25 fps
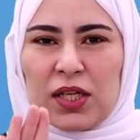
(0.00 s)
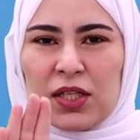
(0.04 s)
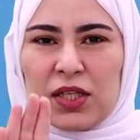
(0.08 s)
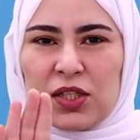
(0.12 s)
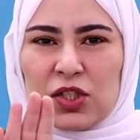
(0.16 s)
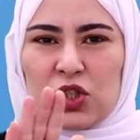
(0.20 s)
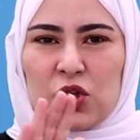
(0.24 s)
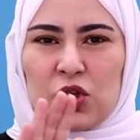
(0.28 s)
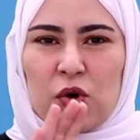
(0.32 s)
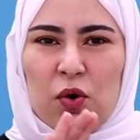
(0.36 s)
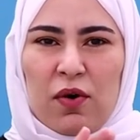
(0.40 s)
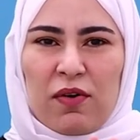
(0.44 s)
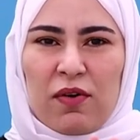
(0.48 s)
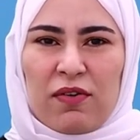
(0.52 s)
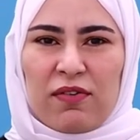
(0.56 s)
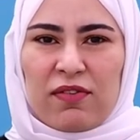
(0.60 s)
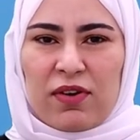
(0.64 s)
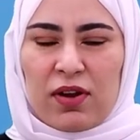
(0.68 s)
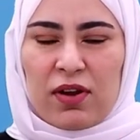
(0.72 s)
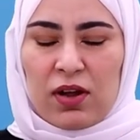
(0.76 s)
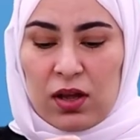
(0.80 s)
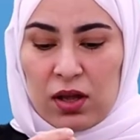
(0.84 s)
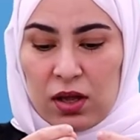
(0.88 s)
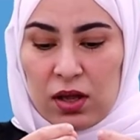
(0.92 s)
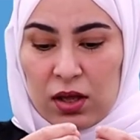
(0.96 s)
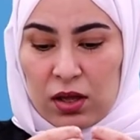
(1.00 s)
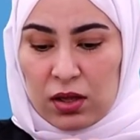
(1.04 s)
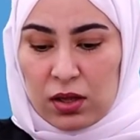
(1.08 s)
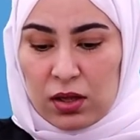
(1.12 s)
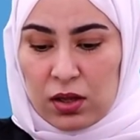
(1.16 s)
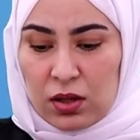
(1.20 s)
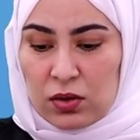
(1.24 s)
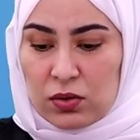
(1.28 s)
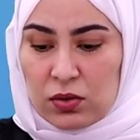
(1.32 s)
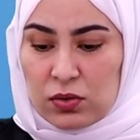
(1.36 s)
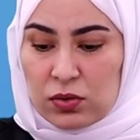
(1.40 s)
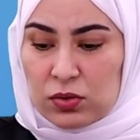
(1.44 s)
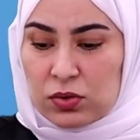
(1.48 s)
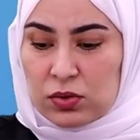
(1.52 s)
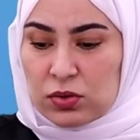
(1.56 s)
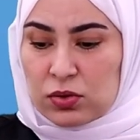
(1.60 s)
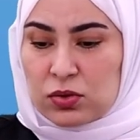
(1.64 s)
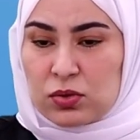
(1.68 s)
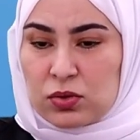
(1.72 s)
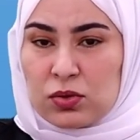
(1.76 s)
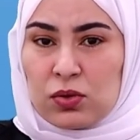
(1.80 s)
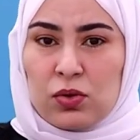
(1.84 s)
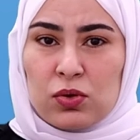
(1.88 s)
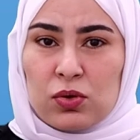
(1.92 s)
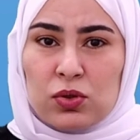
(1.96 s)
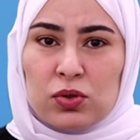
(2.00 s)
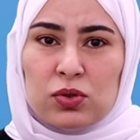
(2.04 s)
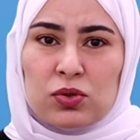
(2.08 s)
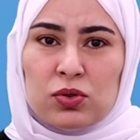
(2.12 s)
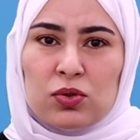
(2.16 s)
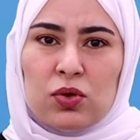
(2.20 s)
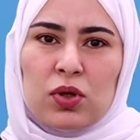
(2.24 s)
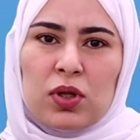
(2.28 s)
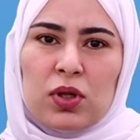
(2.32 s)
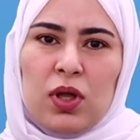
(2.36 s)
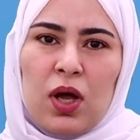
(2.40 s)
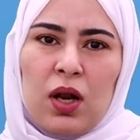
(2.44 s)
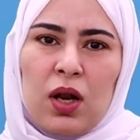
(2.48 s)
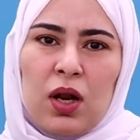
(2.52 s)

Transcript: all the time while driving.